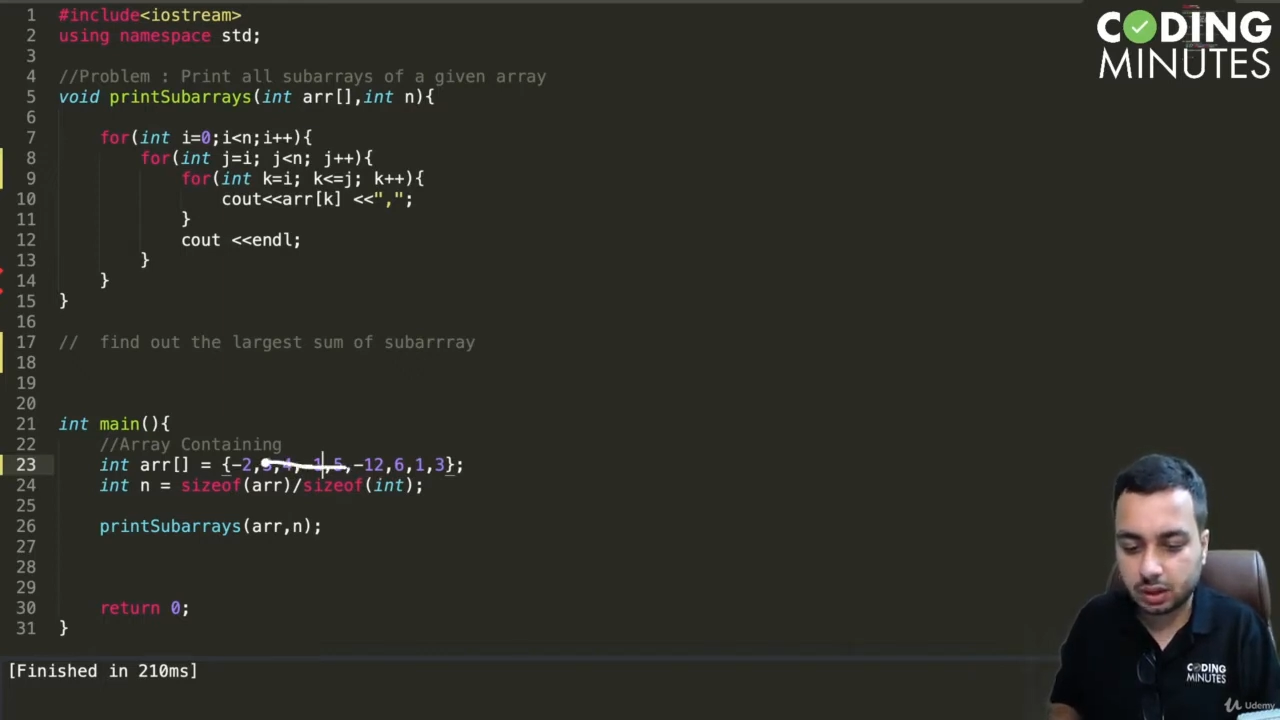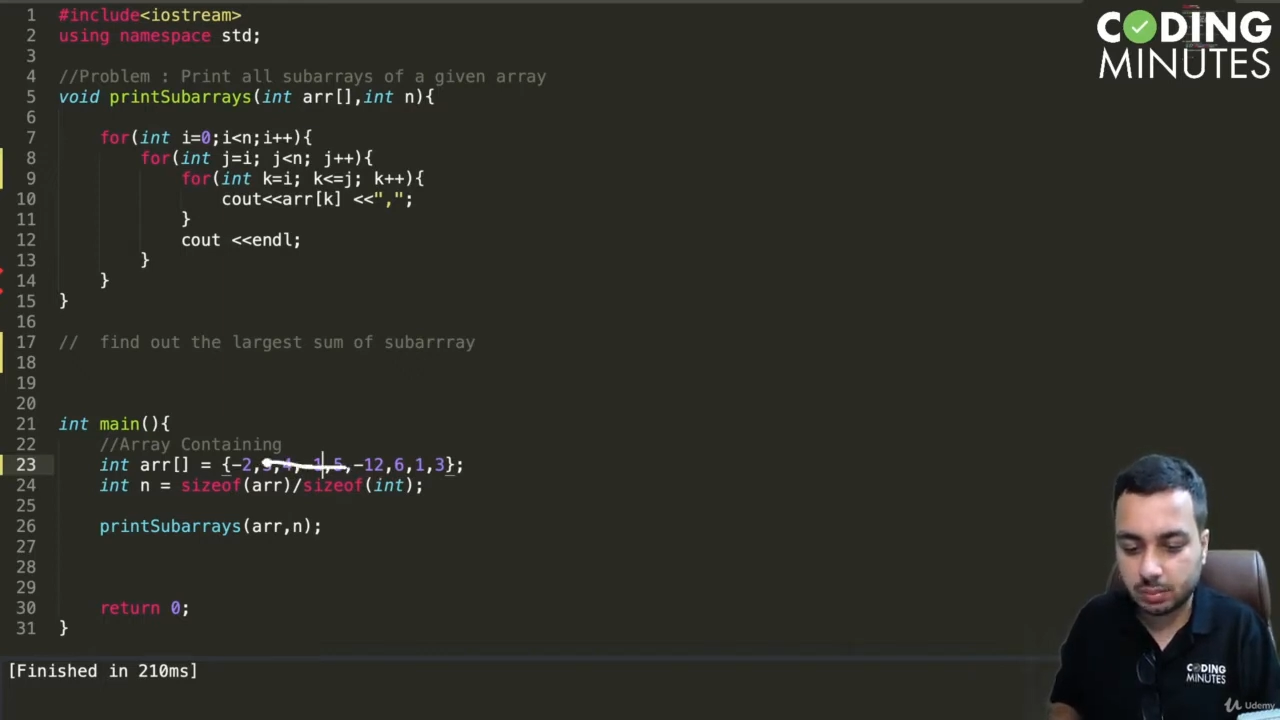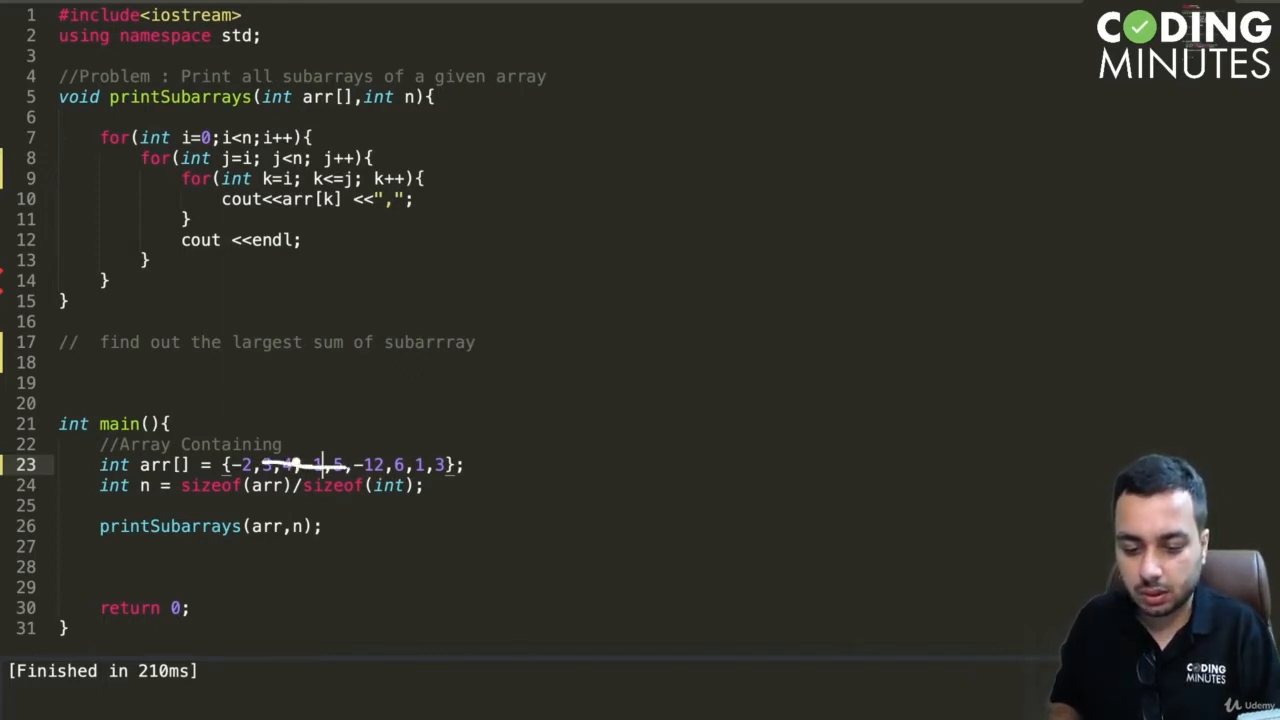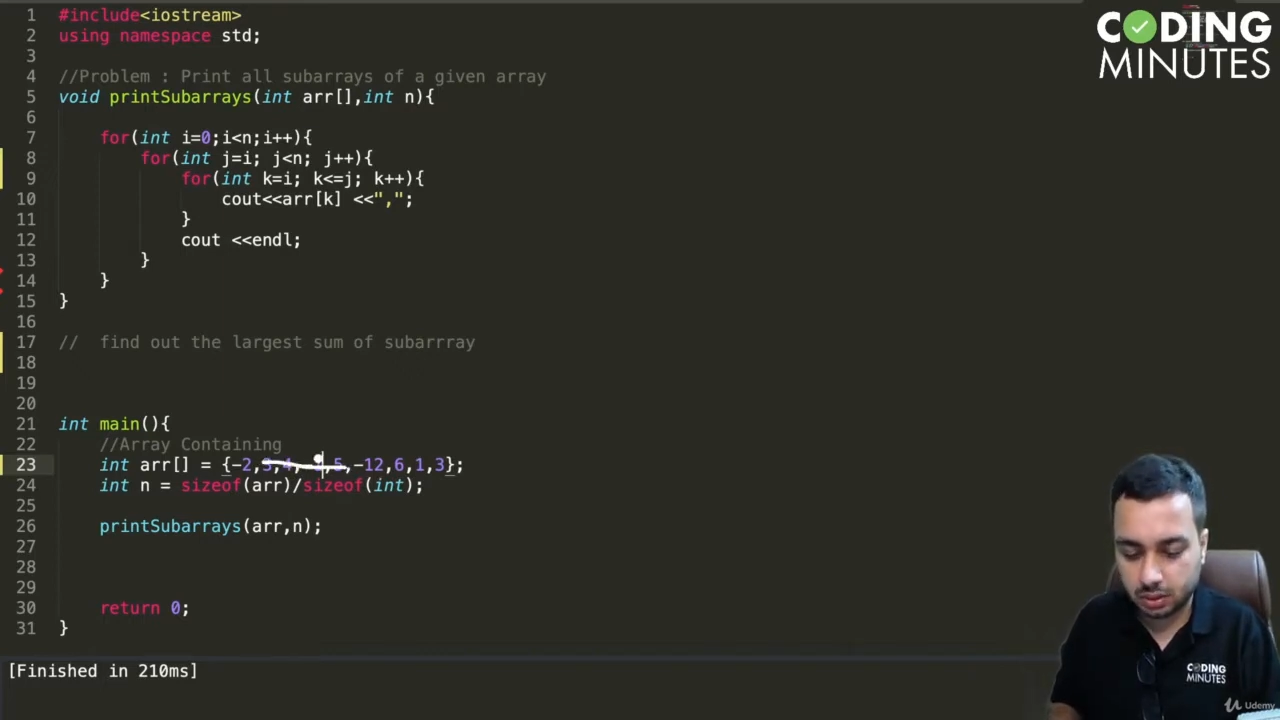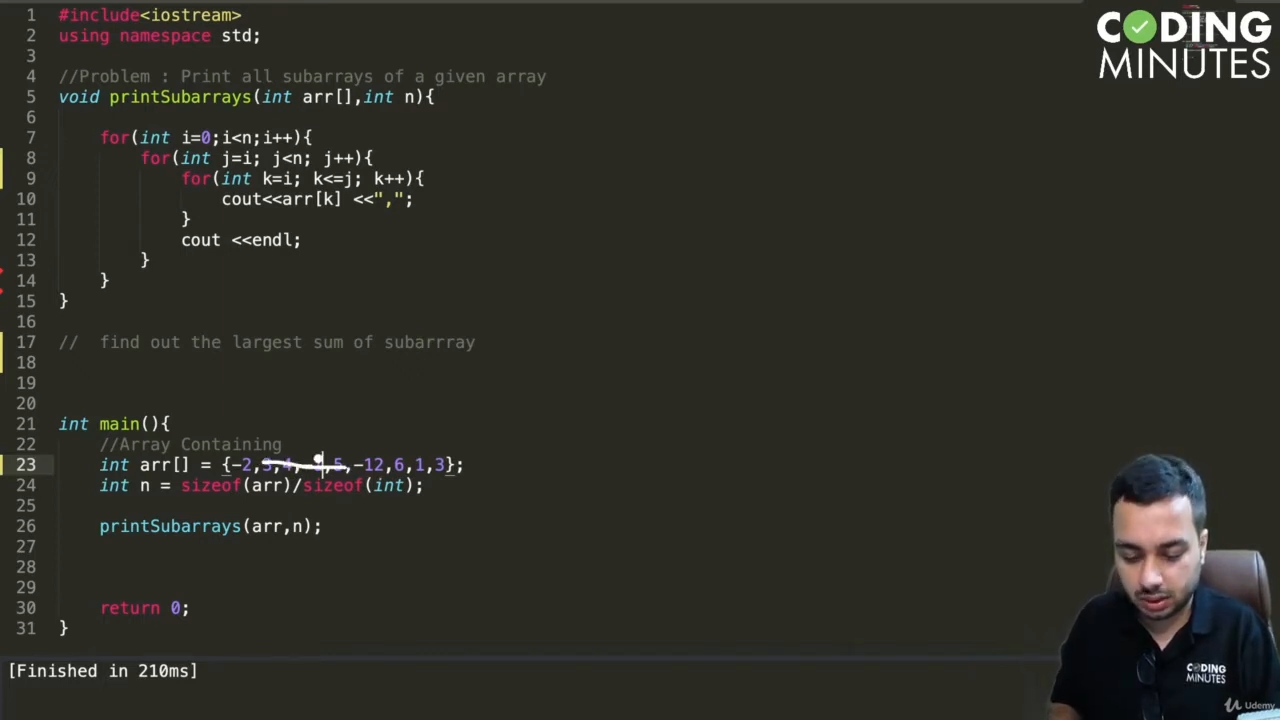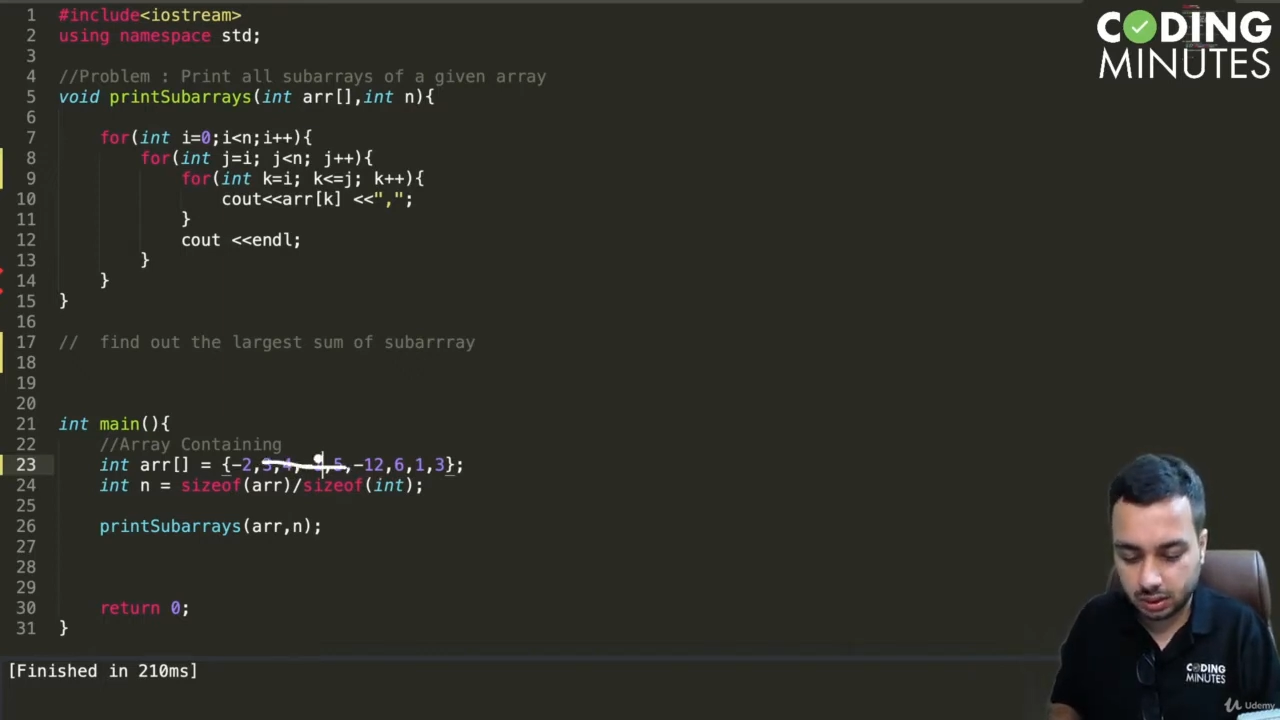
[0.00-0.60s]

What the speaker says: about